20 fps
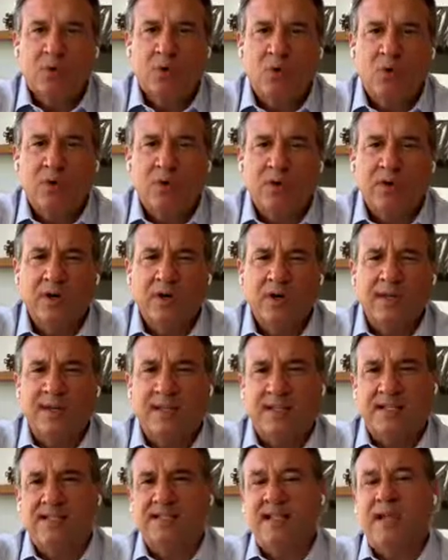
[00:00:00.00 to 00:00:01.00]
or an
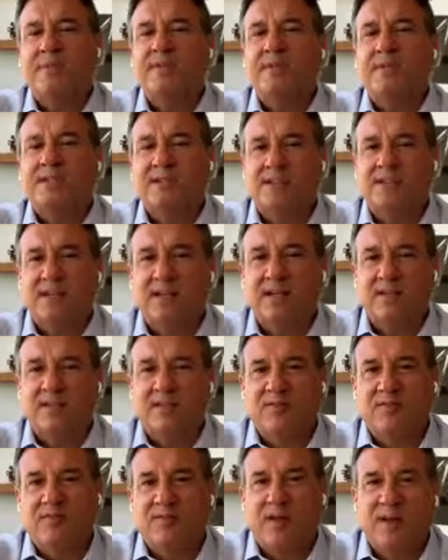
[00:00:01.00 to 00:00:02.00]
acceptance of